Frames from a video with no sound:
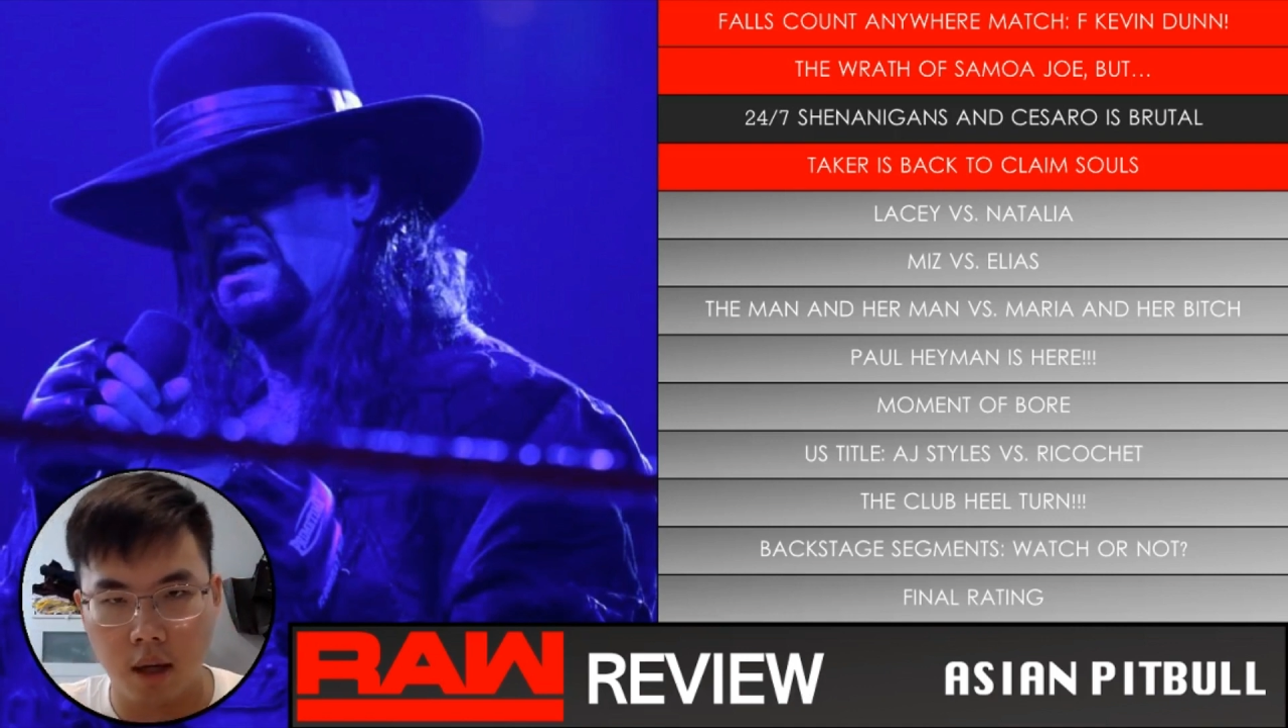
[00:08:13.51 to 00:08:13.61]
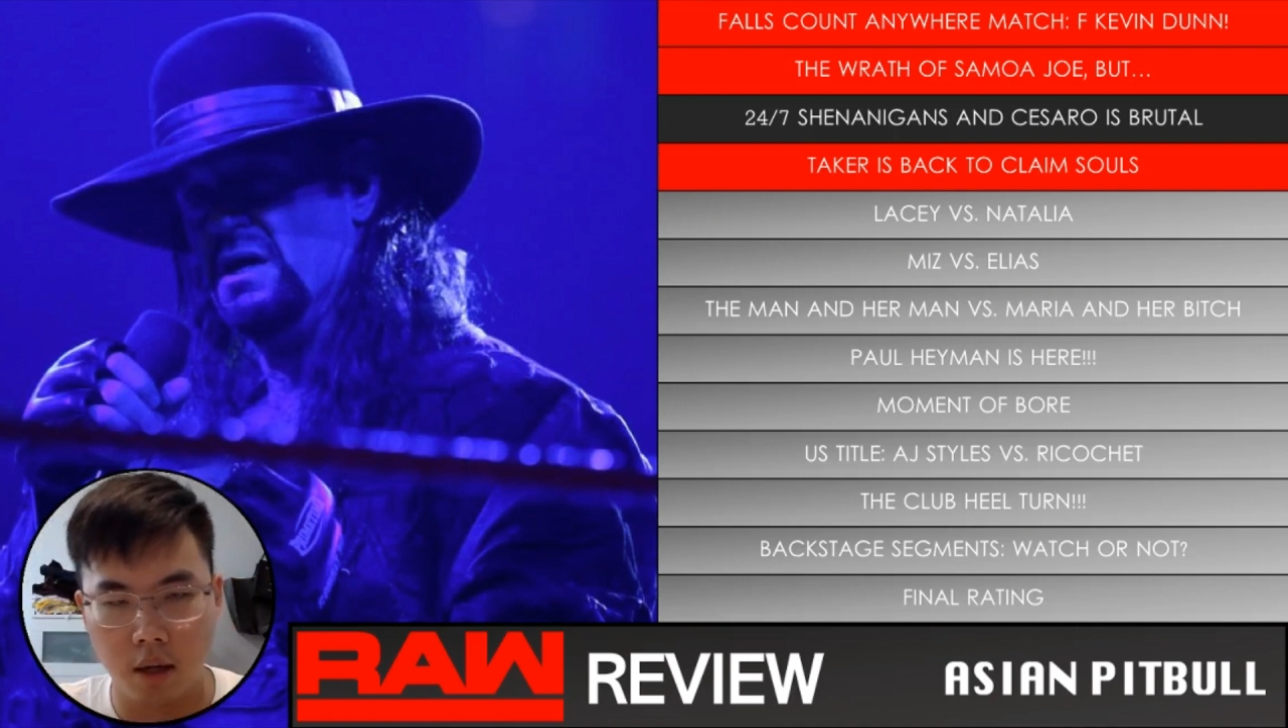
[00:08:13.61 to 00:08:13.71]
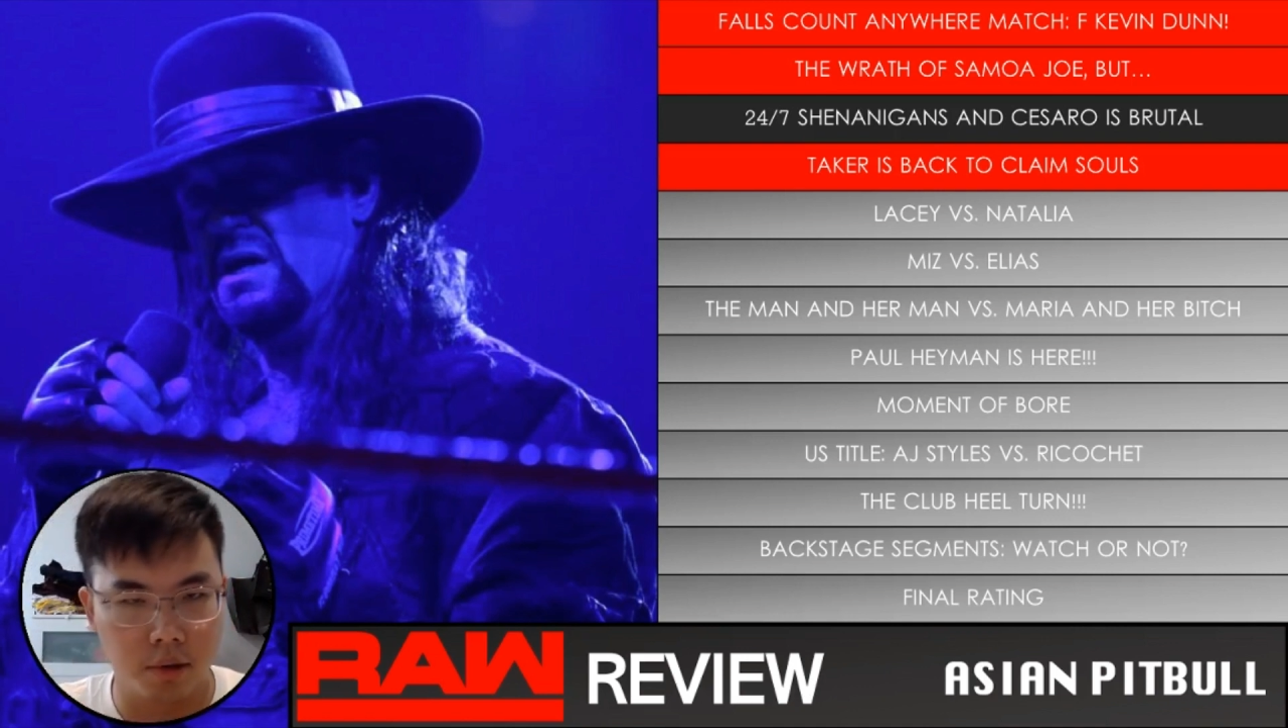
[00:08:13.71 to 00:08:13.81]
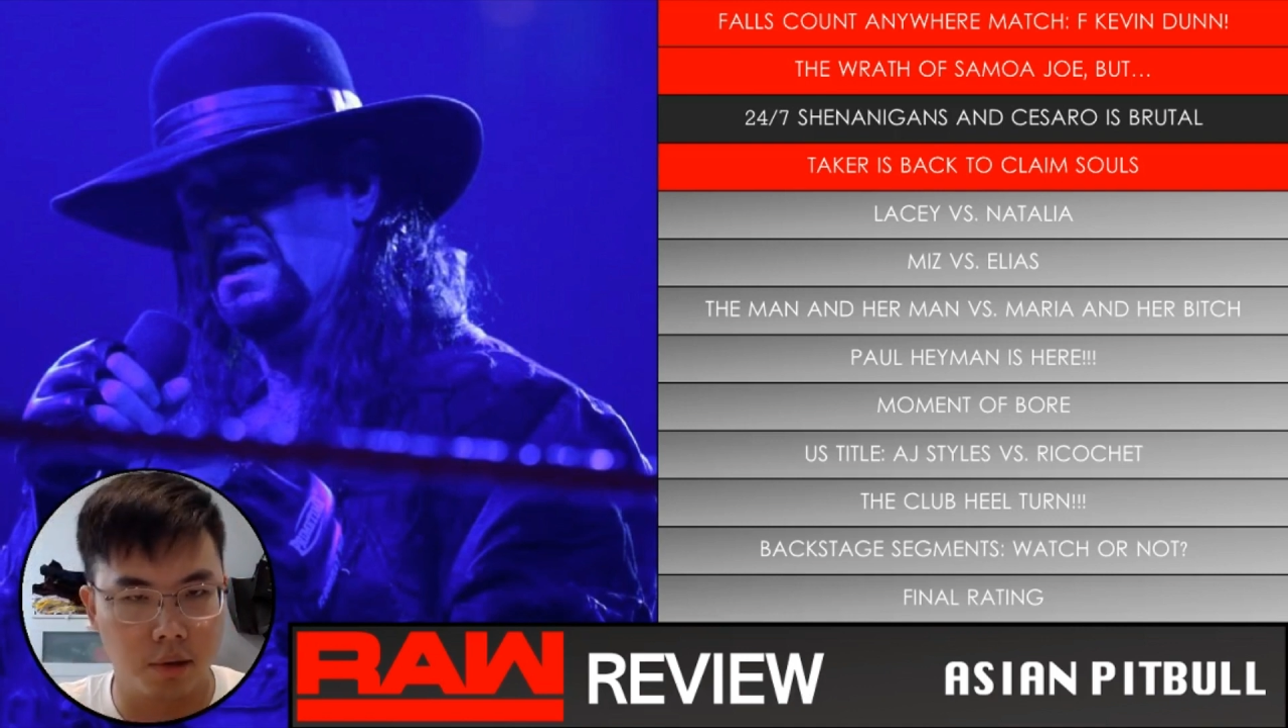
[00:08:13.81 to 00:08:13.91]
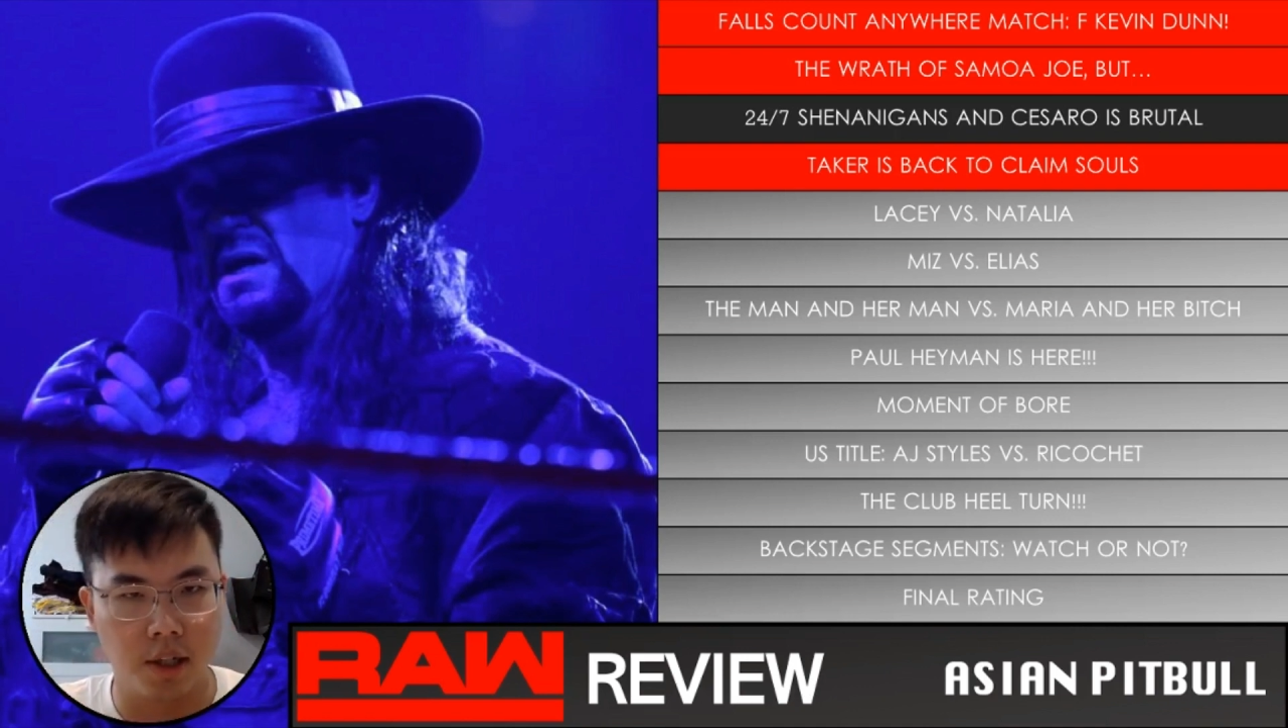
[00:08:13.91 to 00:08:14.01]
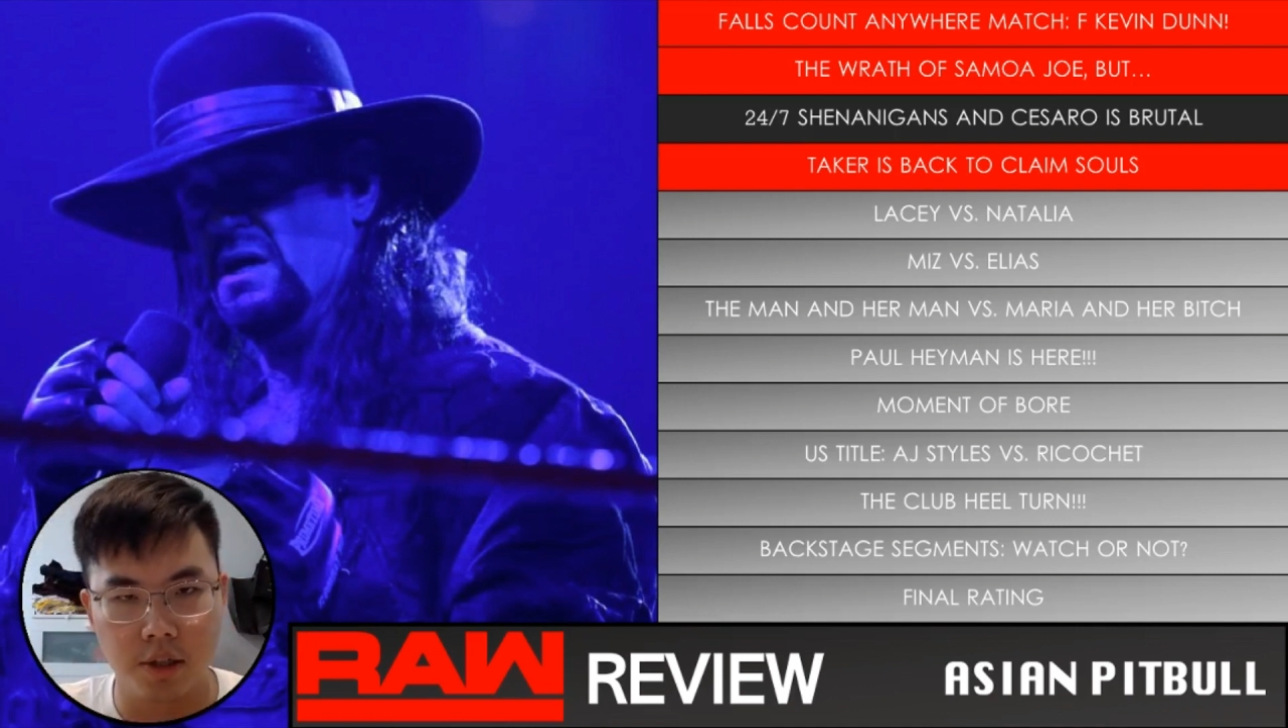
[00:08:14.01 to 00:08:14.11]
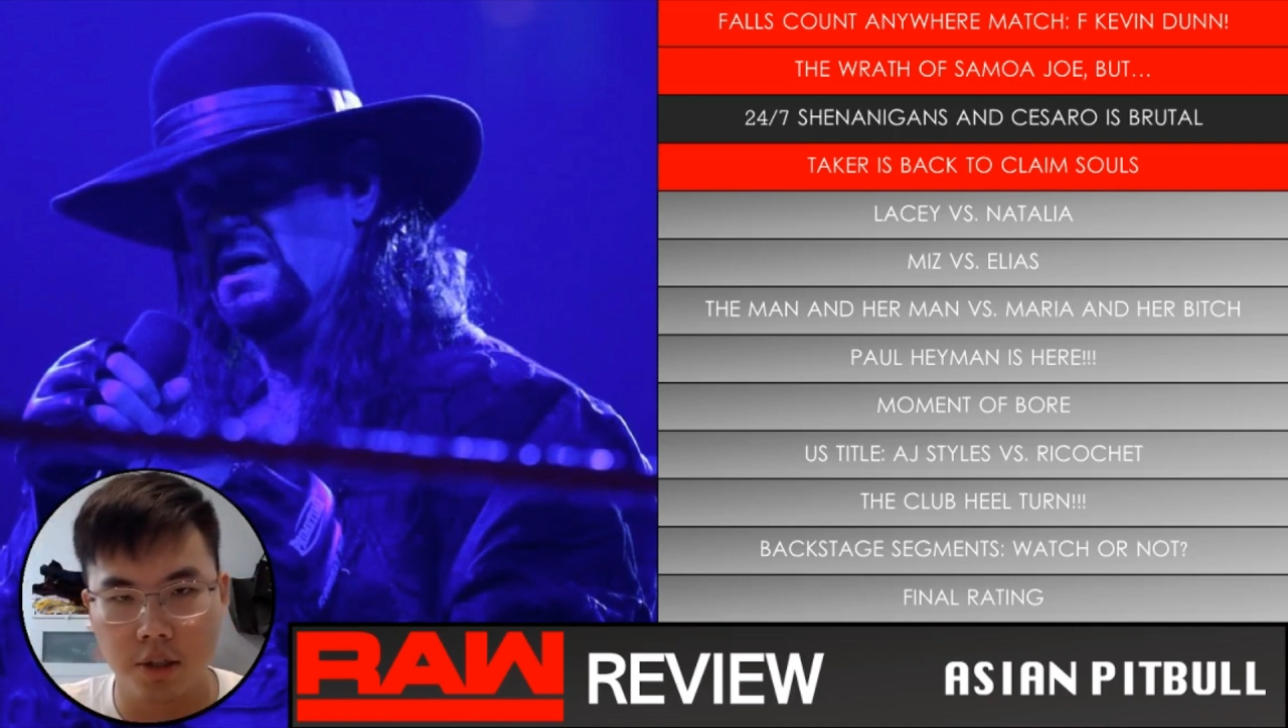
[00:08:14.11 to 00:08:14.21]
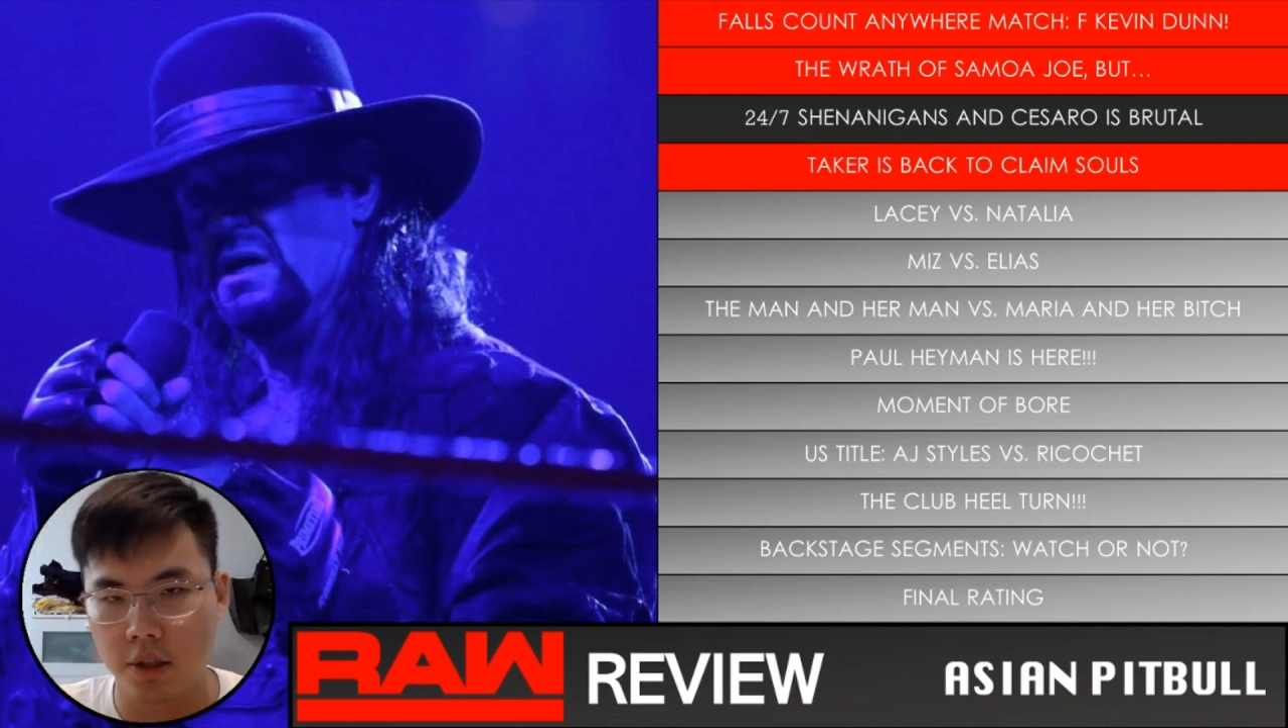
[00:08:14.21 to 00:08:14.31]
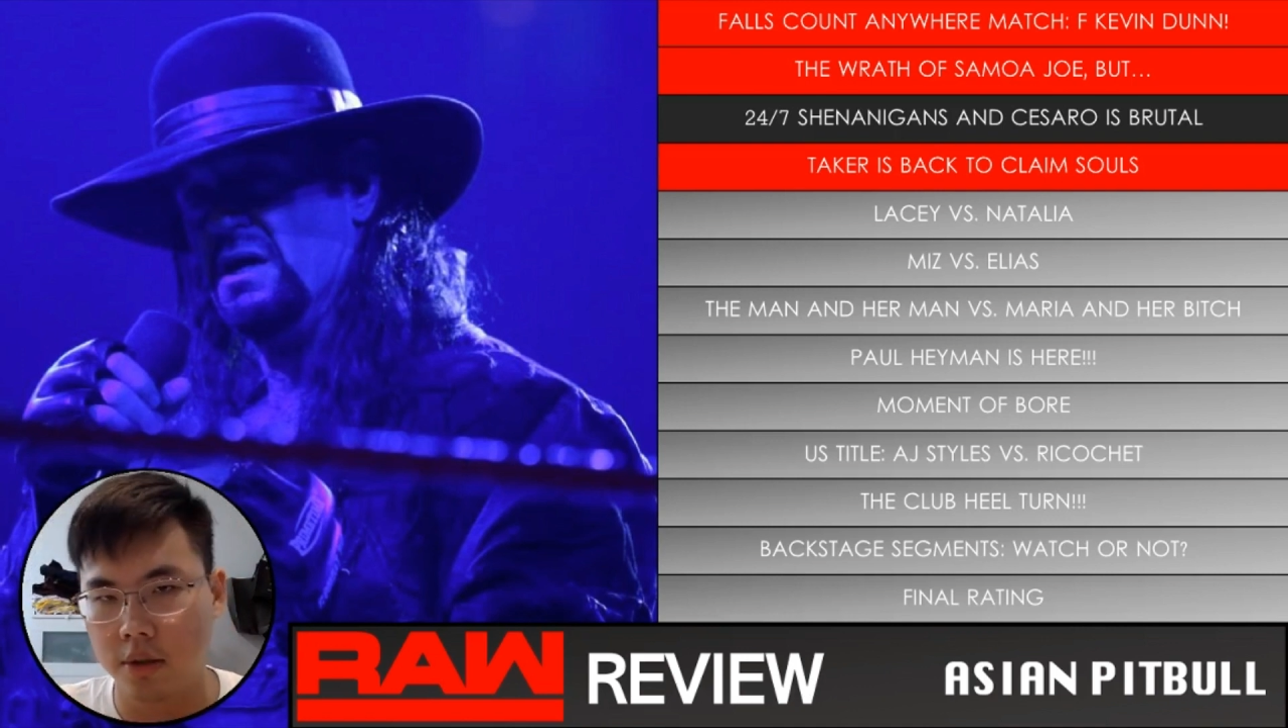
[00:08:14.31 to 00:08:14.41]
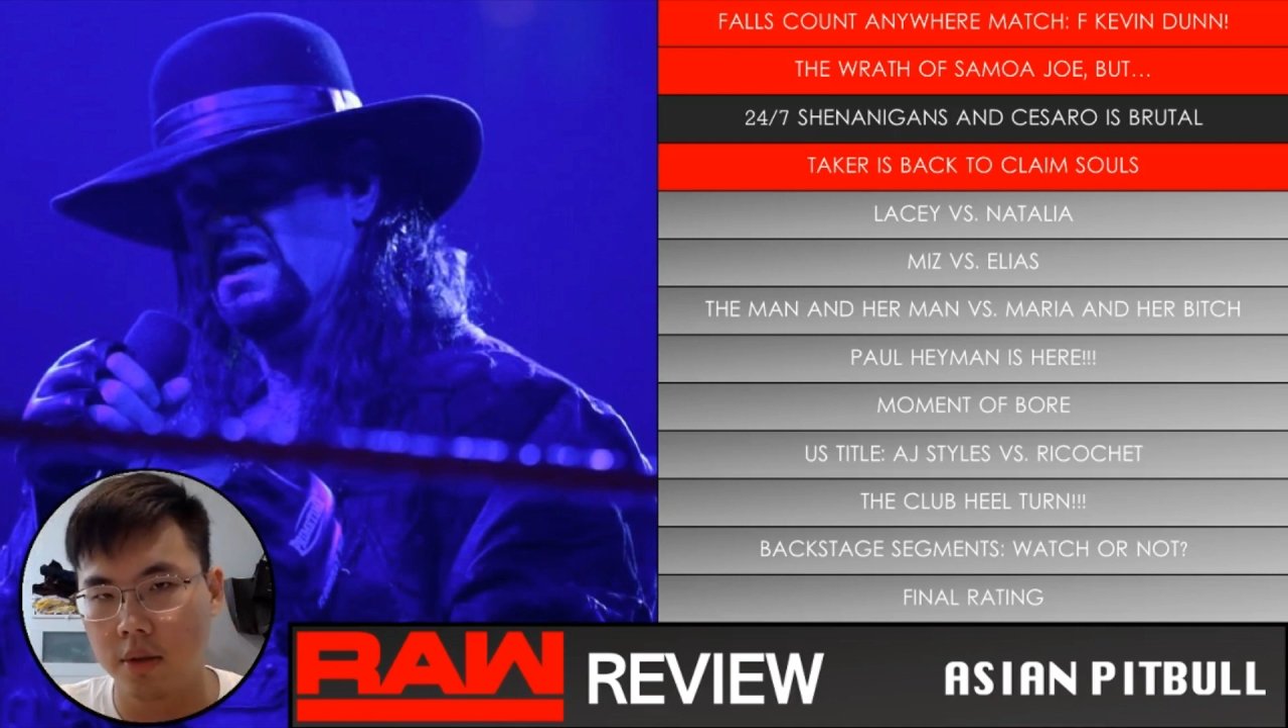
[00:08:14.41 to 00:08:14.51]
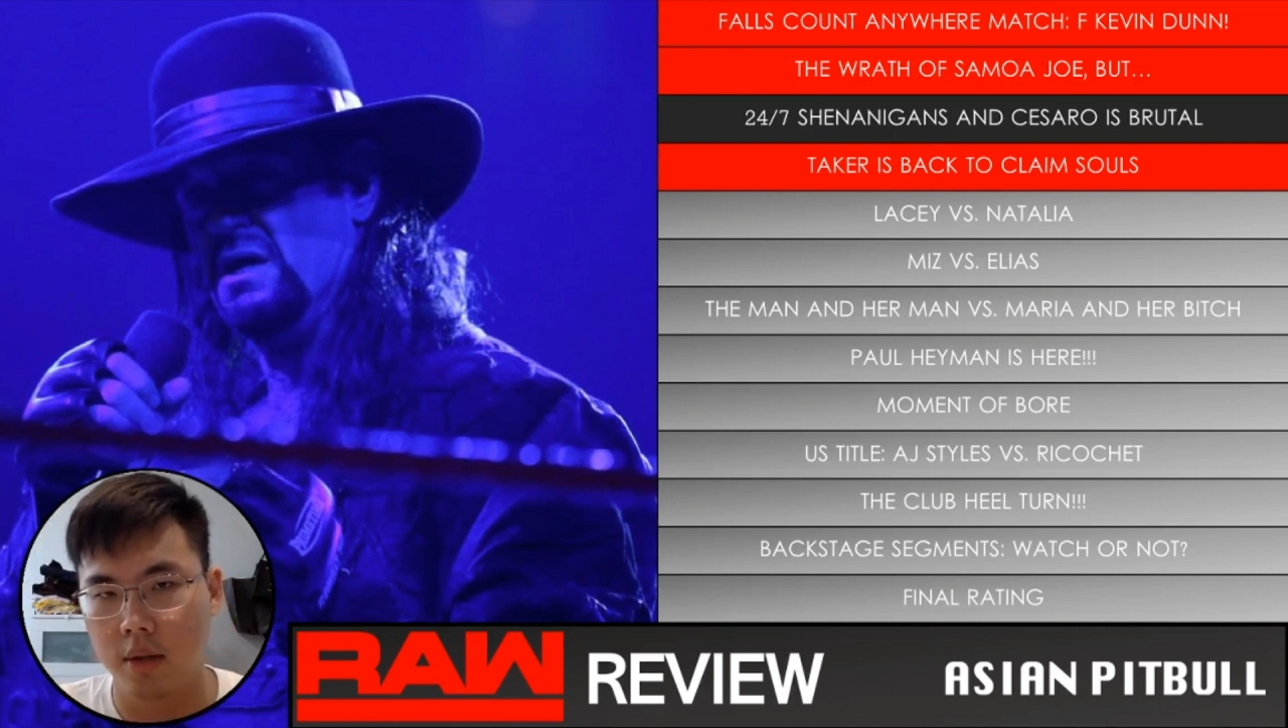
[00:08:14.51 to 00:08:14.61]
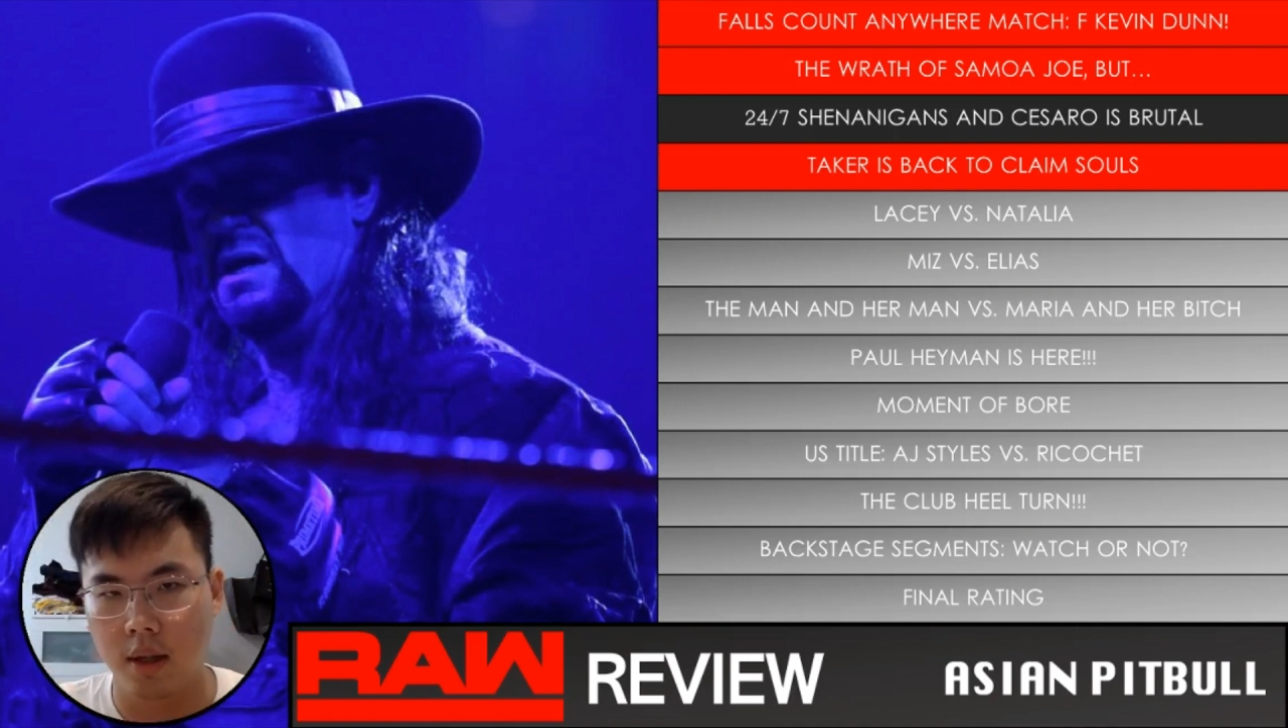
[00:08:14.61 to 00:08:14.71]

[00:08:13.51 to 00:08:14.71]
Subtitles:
altercation,